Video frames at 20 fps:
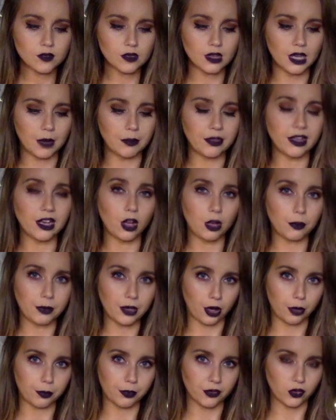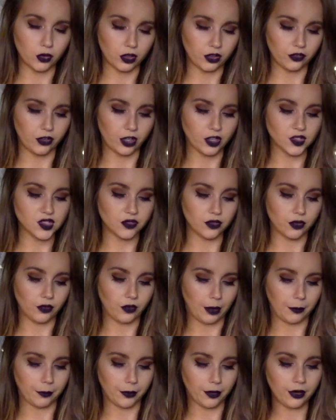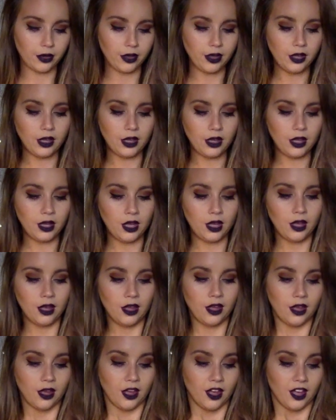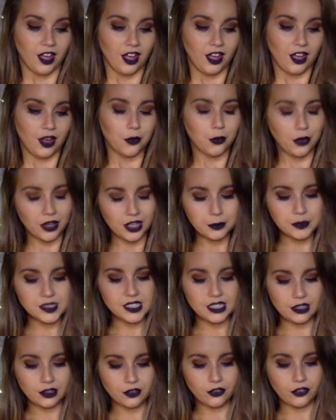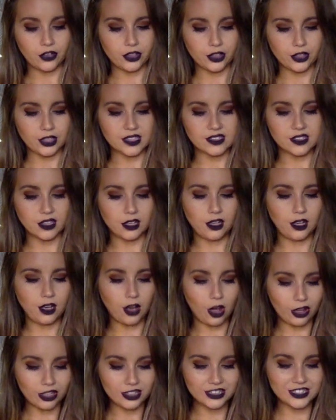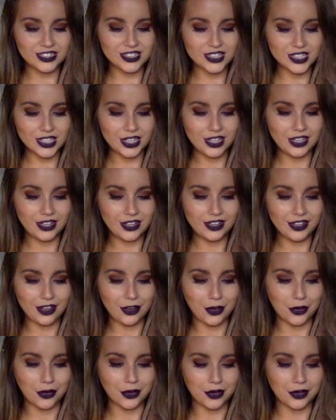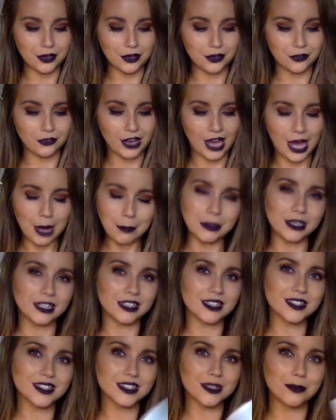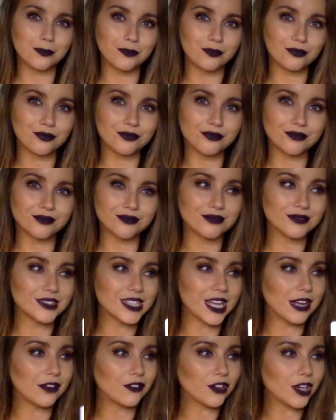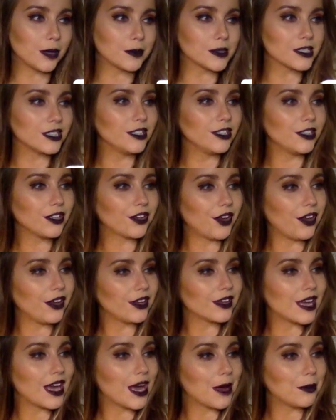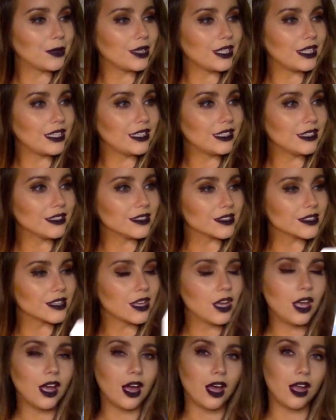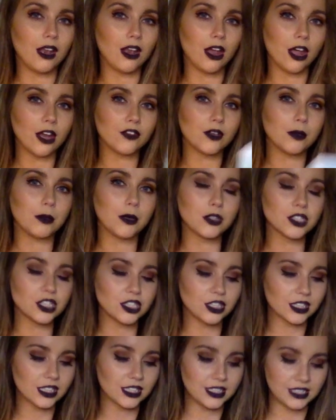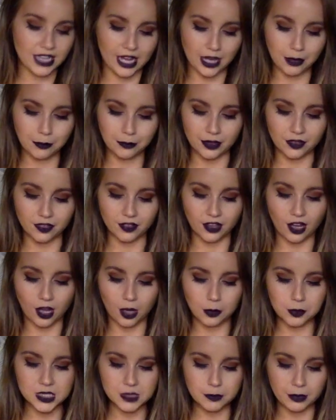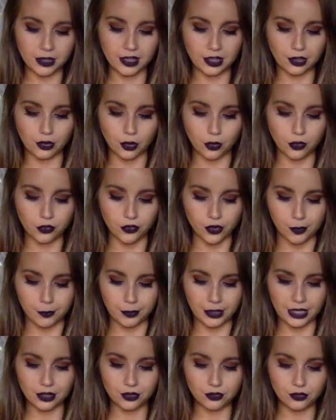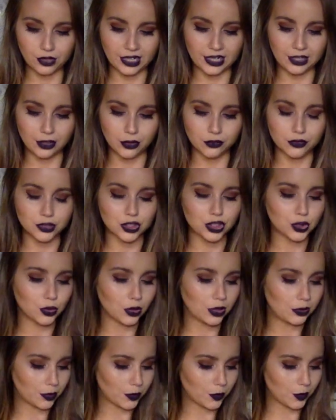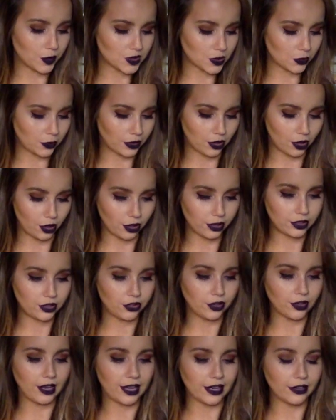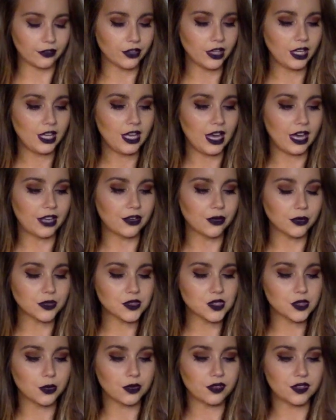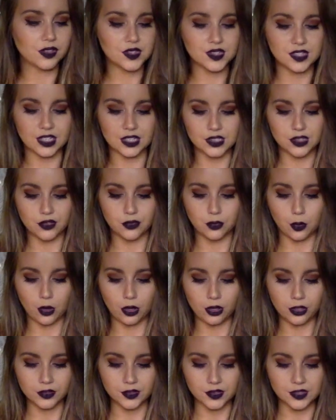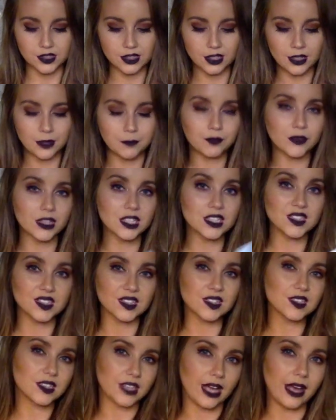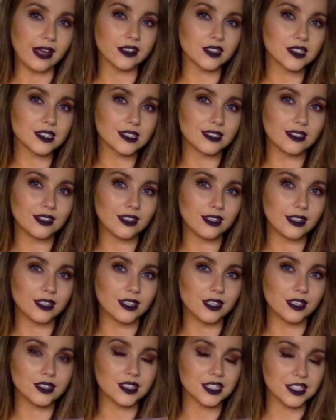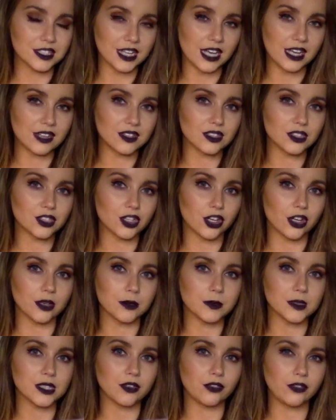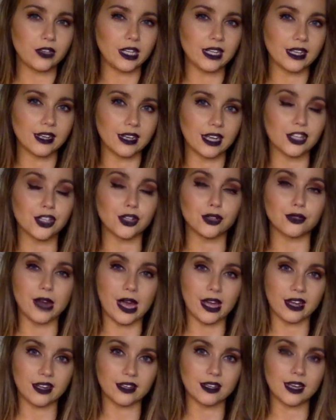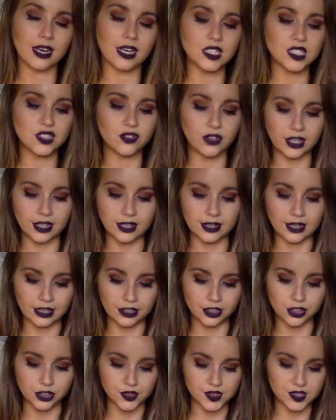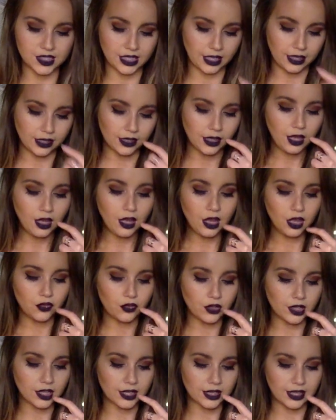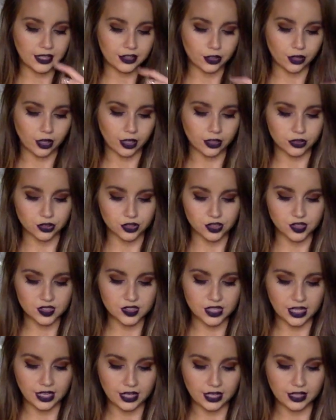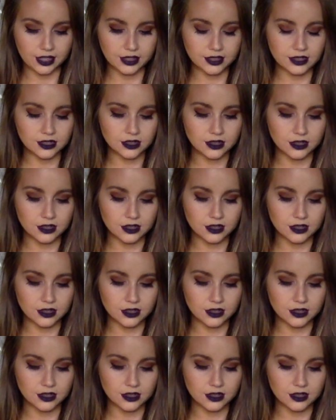and they'll all be out before the 1st of November. What I'm seeing for you is a lot of happiness. 10 of Cups, look how happy he is. A lot of emotional contentment, the cups spilling over, being really overjoyed with what's going on in your life. And also with the 6 of Wands, success. Success in terms of feeling like you're recognized, feeling like you're seen, feeling like you're understood.